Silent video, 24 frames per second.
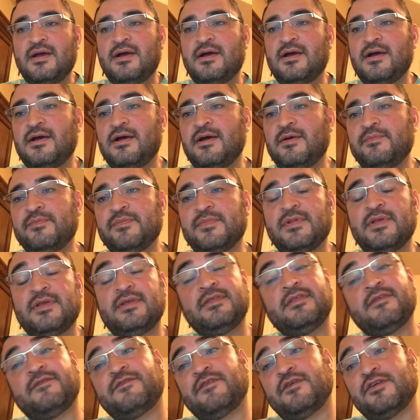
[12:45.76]

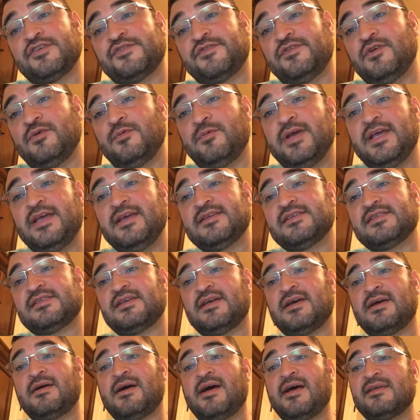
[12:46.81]
In the first few
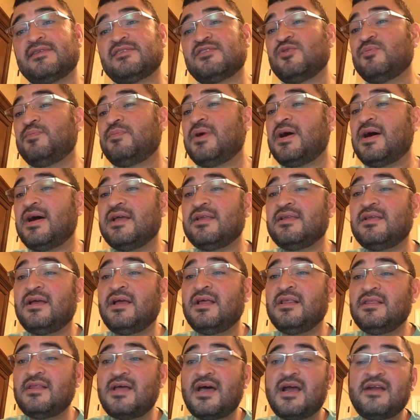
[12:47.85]
weeks, I also bought
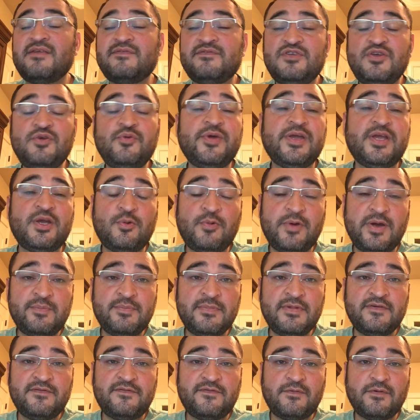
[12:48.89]
a lot of new
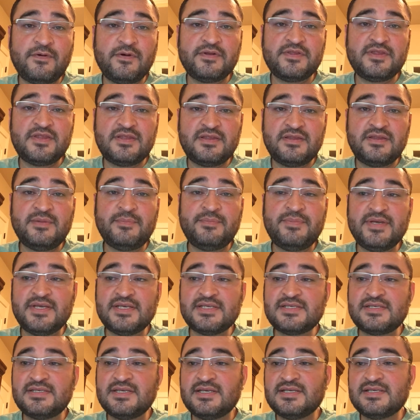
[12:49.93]
equipment for the
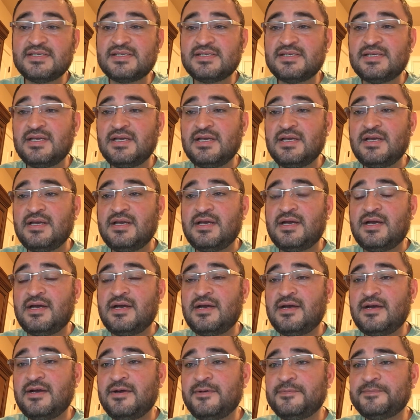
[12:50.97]
business.
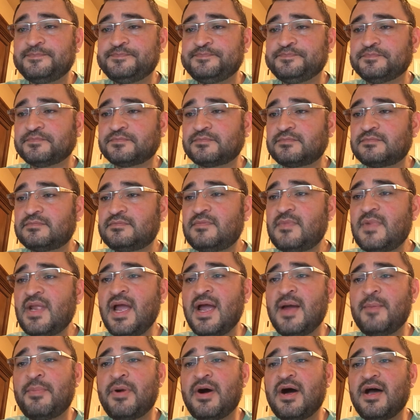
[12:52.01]

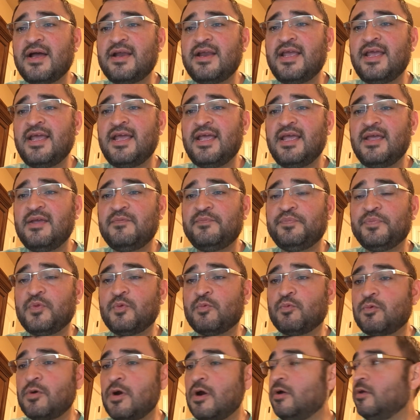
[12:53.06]
I bought a
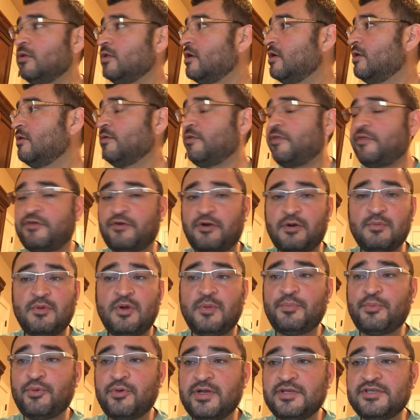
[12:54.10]
Rollo
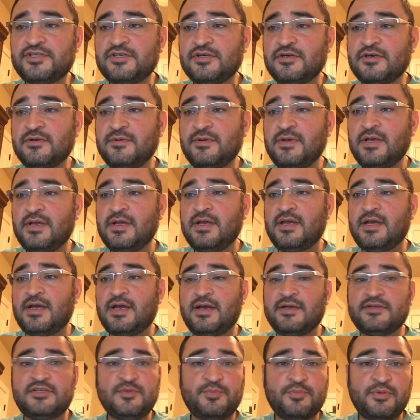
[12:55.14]
thermal printer
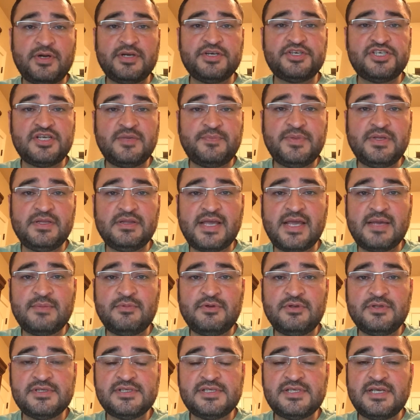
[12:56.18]
to print shipping
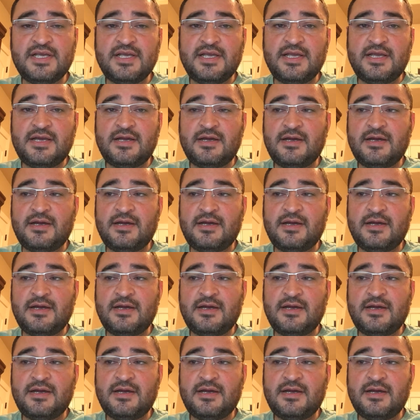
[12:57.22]
labels.